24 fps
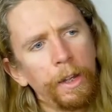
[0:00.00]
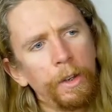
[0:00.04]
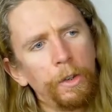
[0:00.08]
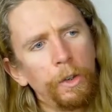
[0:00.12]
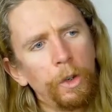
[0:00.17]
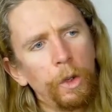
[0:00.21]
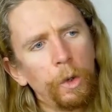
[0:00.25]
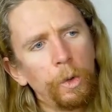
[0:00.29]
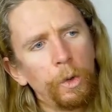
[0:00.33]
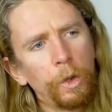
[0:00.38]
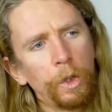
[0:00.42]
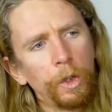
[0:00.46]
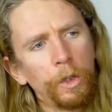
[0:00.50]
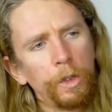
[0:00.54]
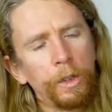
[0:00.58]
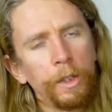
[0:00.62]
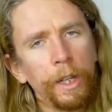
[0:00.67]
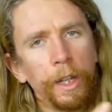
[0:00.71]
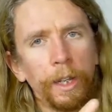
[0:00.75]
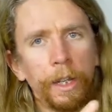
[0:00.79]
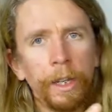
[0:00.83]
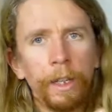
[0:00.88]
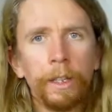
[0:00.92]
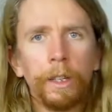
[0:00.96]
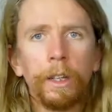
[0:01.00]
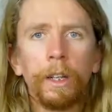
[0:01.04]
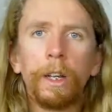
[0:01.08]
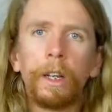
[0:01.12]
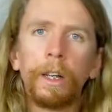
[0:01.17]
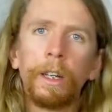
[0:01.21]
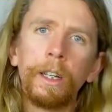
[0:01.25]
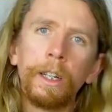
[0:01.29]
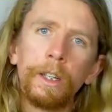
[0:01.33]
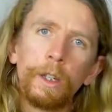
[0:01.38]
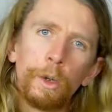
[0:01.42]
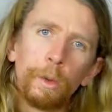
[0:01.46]
notions that can
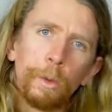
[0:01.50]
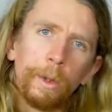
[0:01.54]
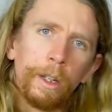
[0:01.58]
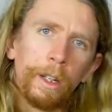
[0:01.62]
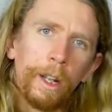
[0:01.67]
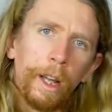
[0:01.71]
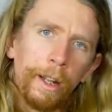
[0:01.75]
lead to an,